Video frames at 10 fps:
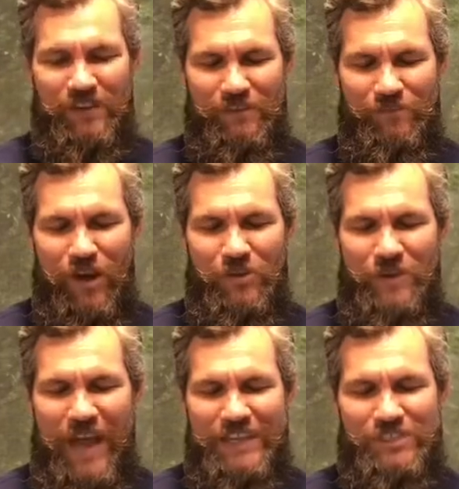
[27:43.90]
Father,
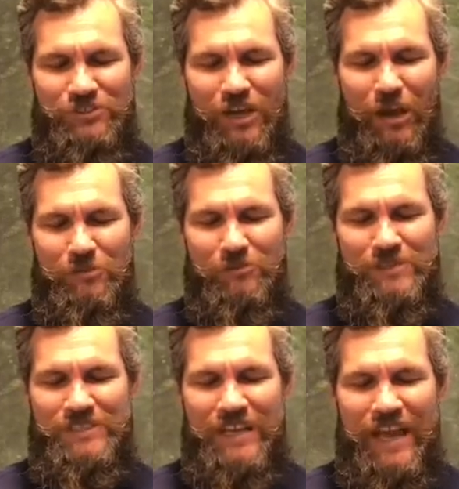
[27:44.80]
we ask that you help them to
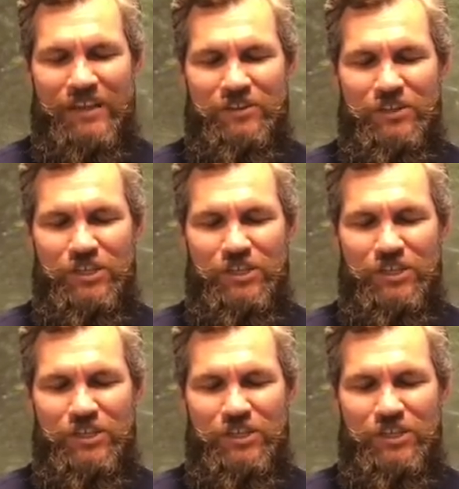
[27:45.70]
stand on their